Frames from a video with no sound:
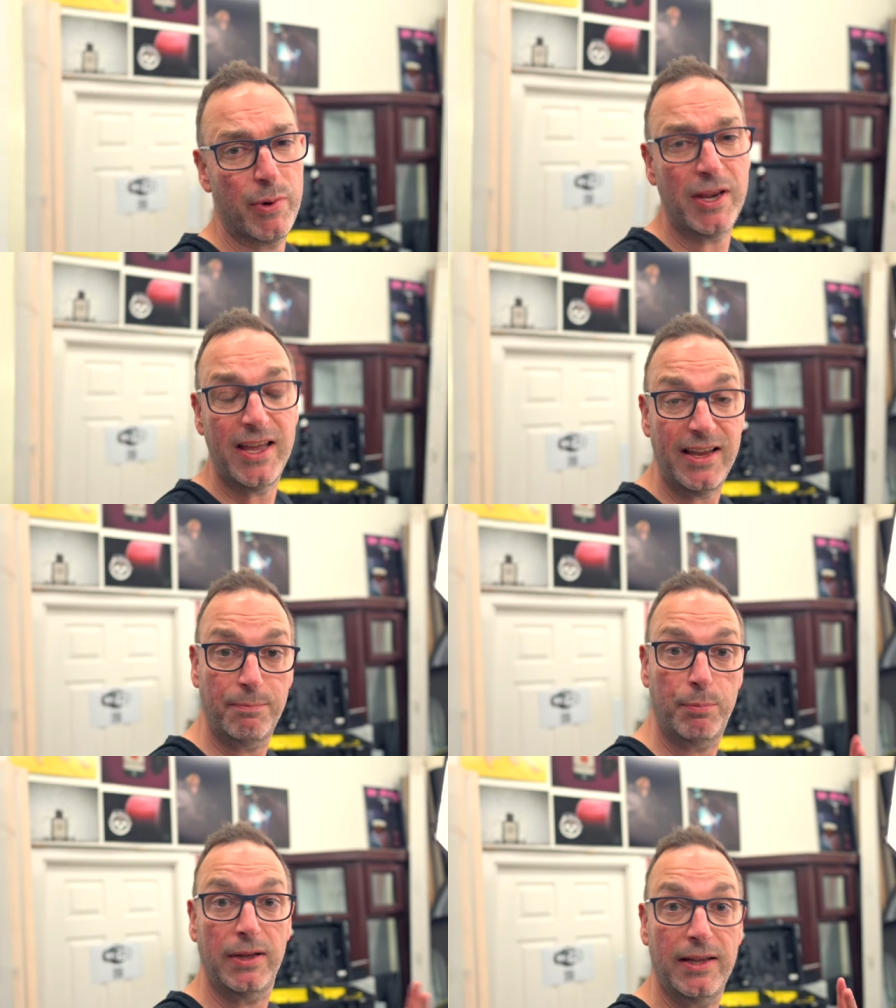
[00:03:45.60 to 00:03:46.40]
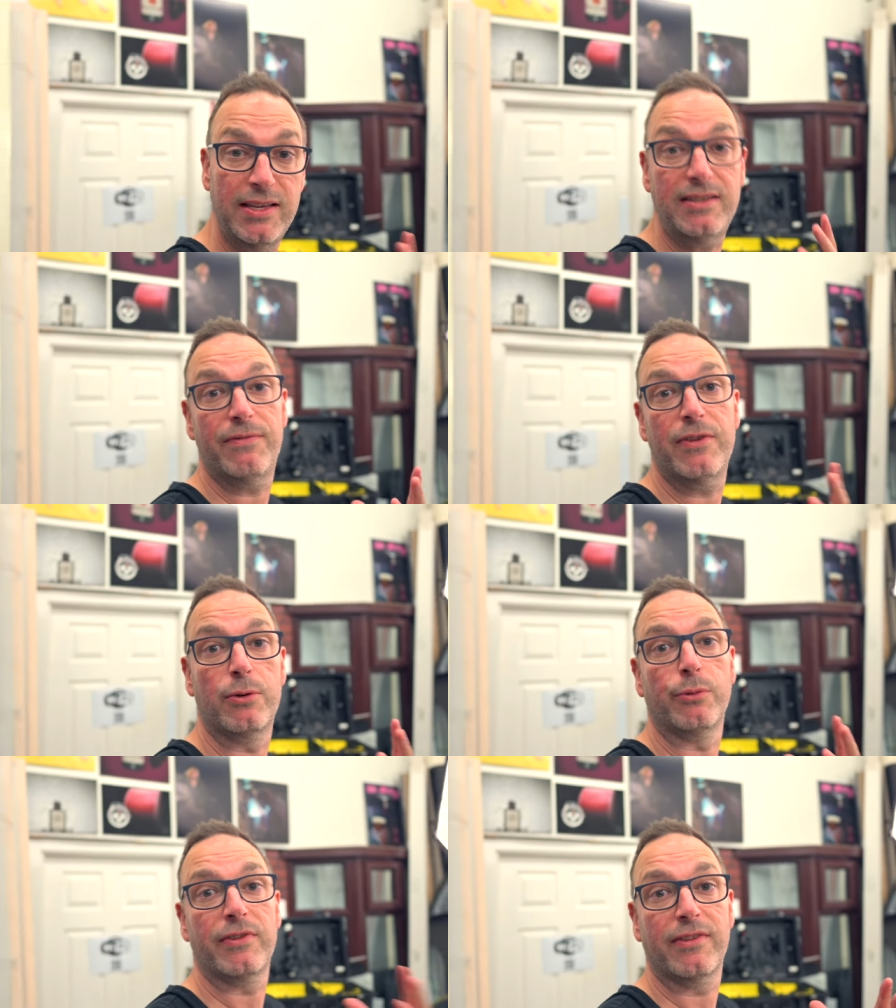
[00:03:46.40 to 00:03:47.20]
but it is bloody
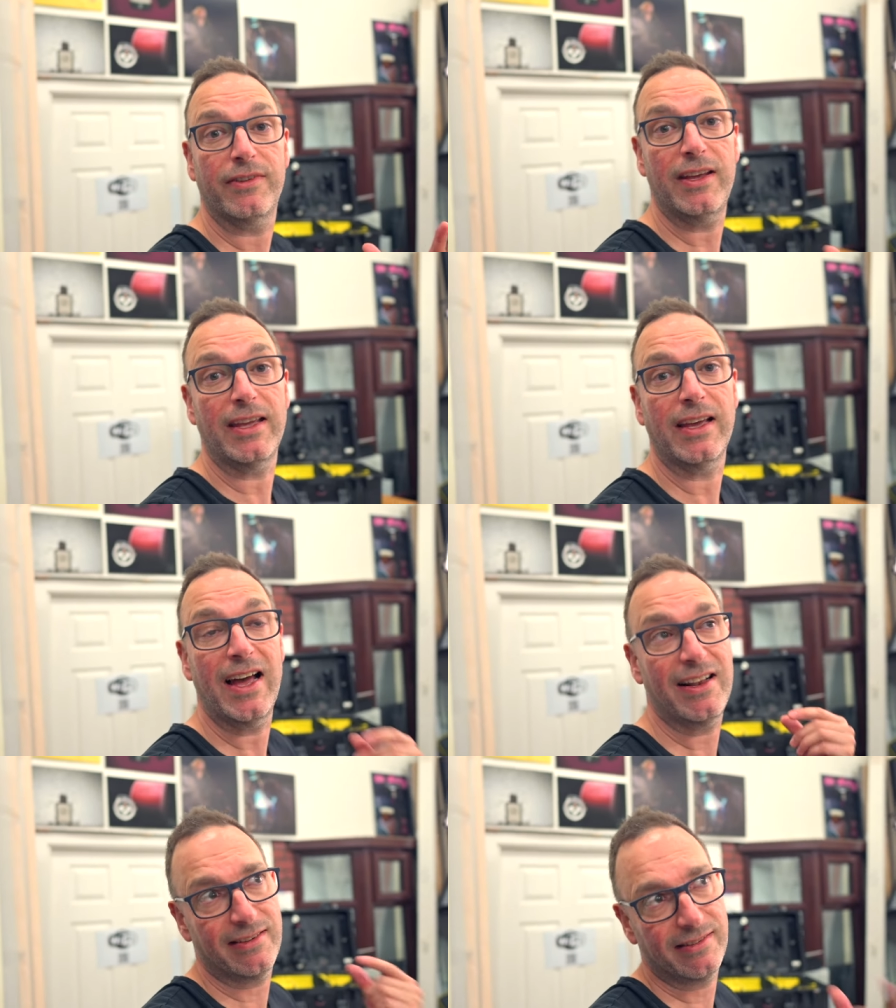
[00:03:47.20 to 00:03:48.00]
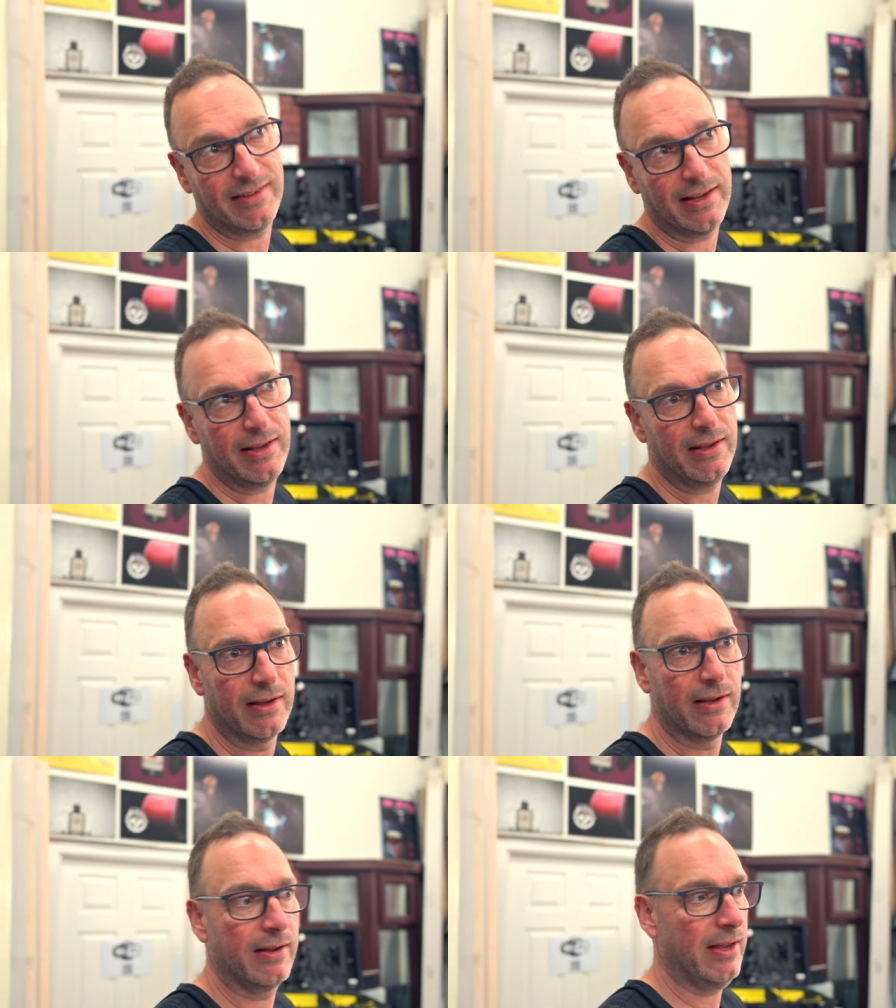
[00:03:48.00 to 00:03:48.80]
difficult to see, and to see
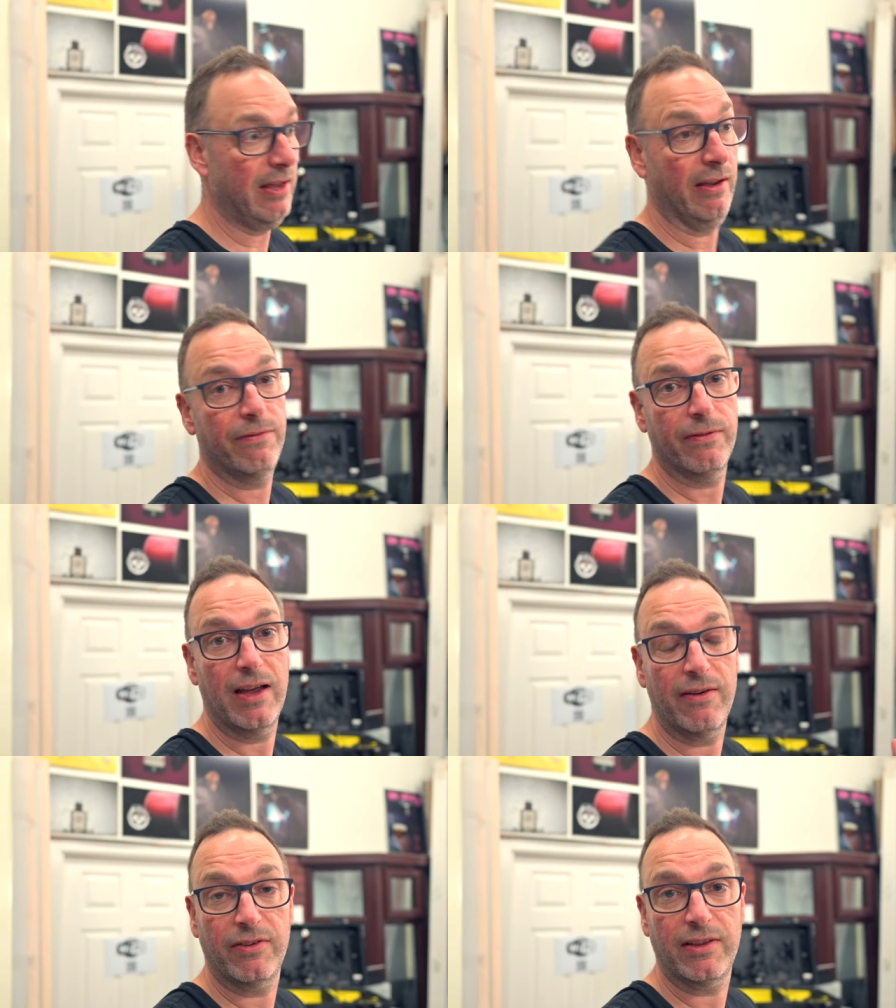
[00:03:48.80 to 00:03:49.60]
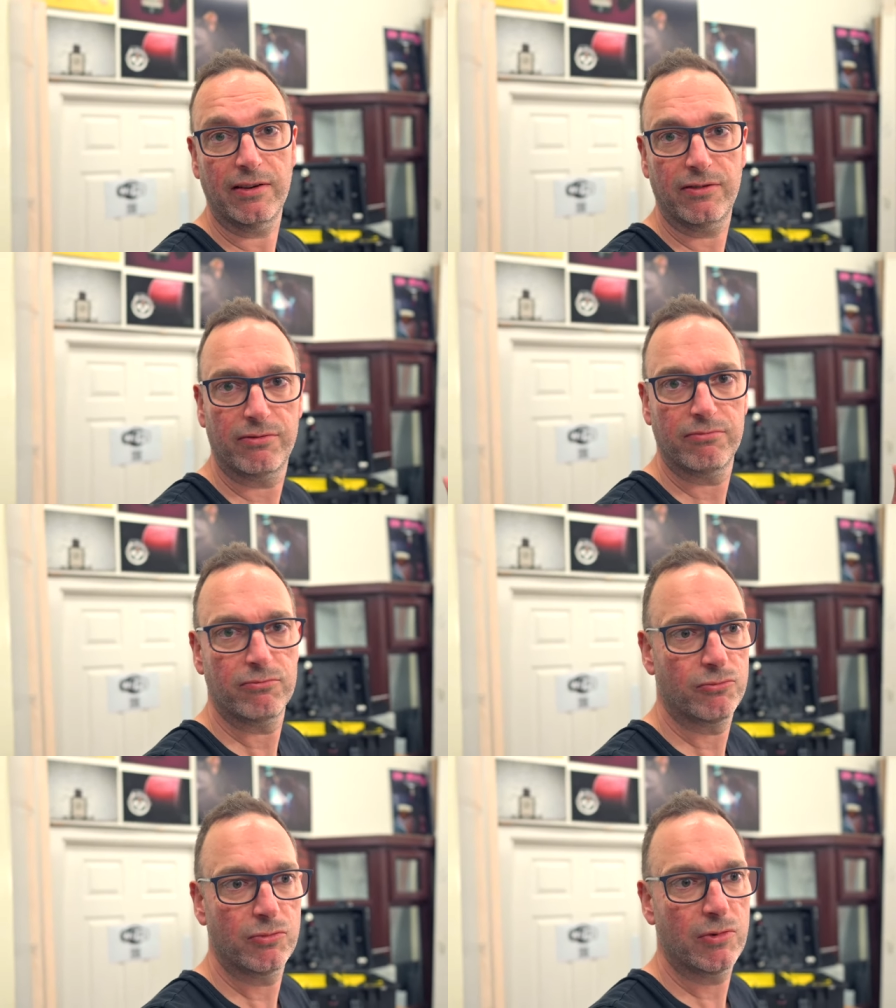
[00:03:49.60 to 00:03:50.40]
if everything's
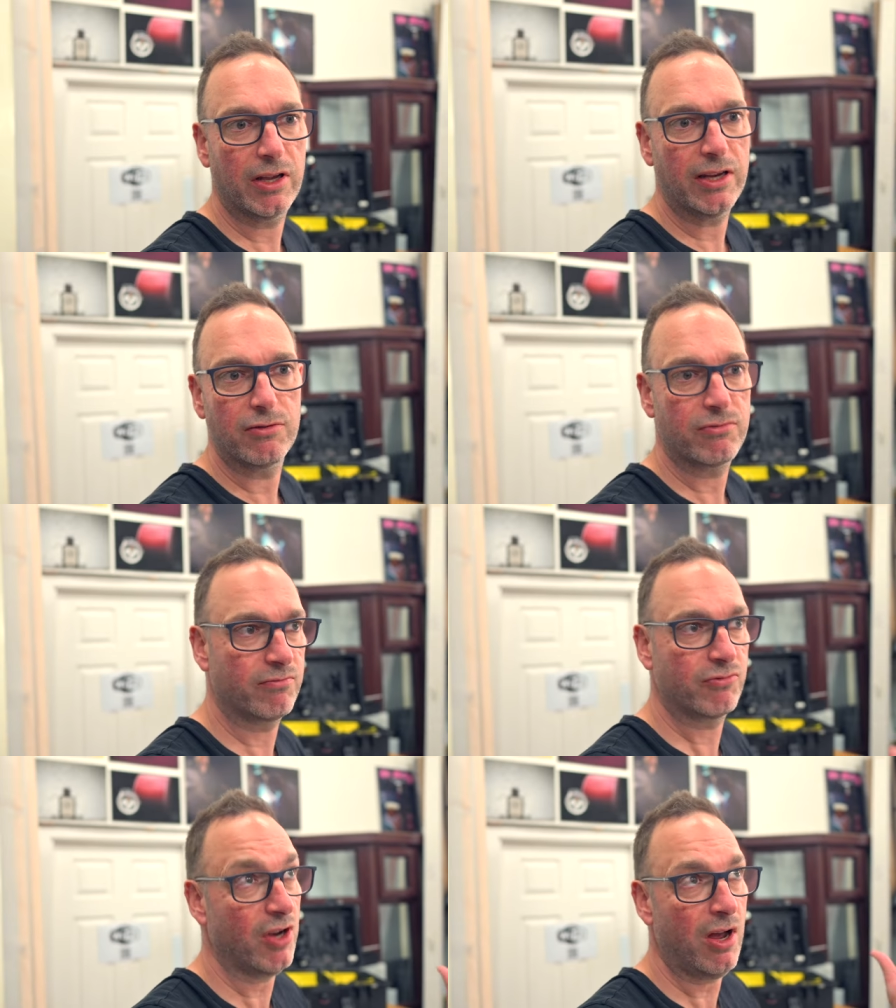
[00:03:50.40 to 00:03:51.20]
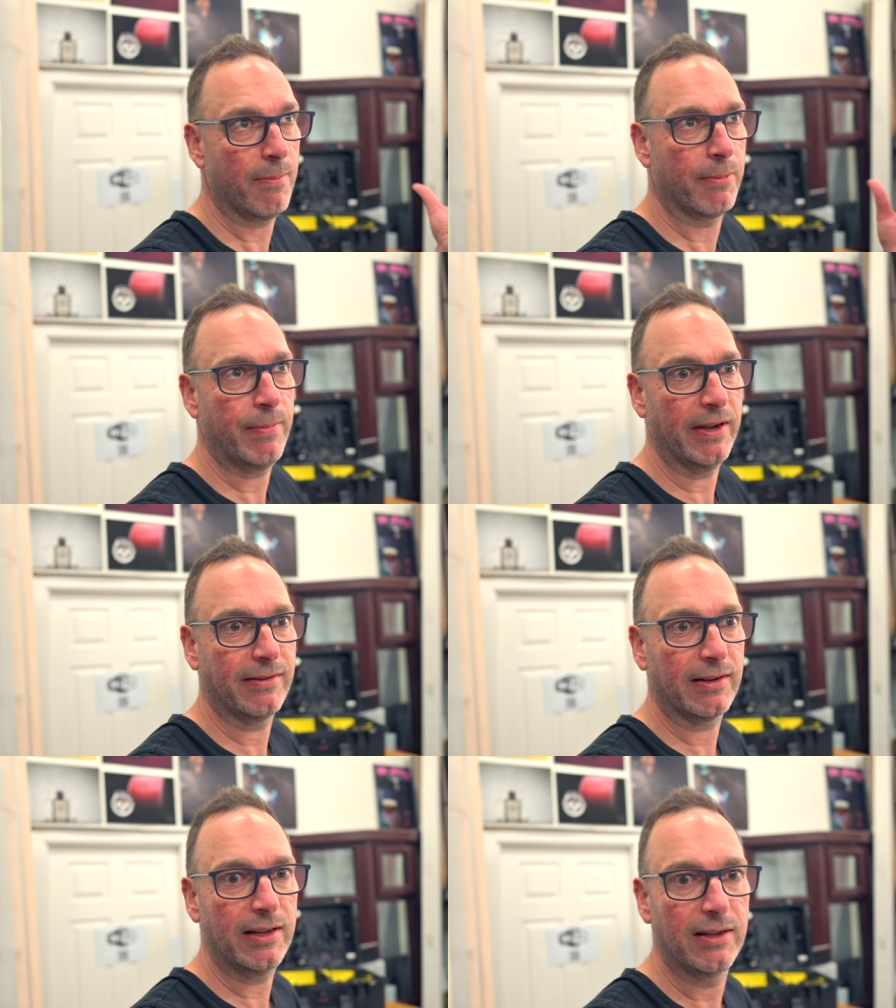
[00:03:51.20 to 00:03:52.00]
in sharp,
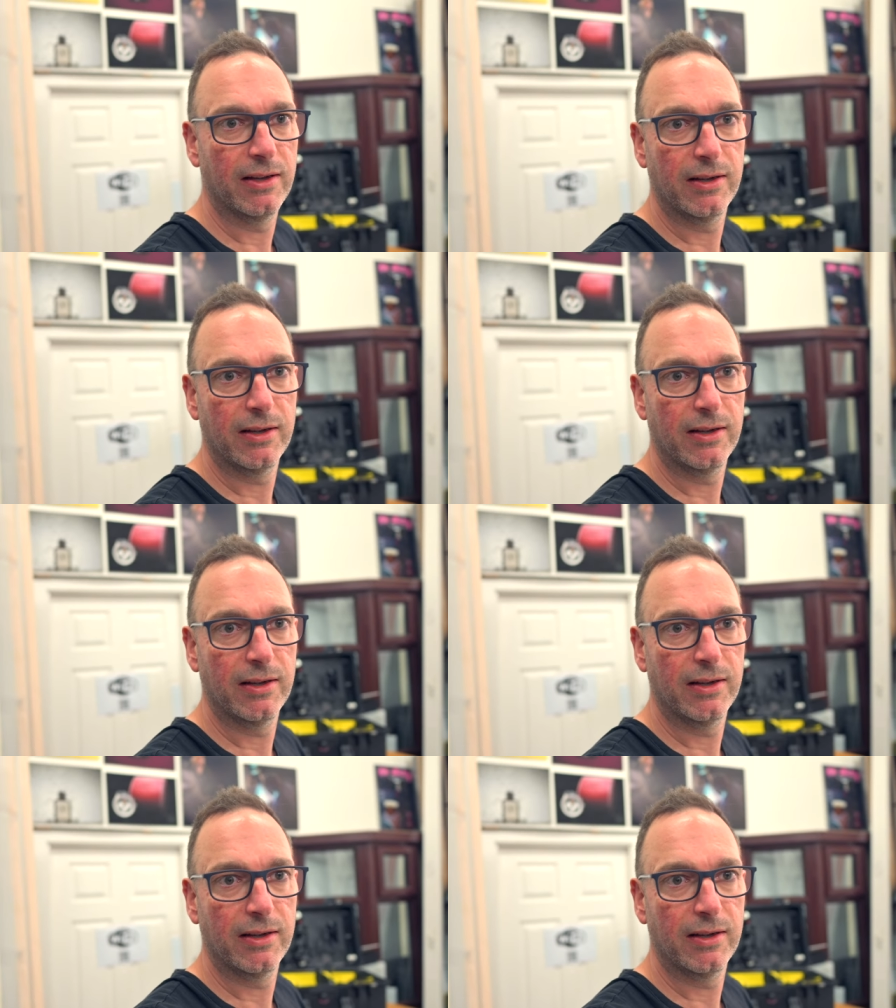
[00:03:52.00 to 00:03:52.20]
basically.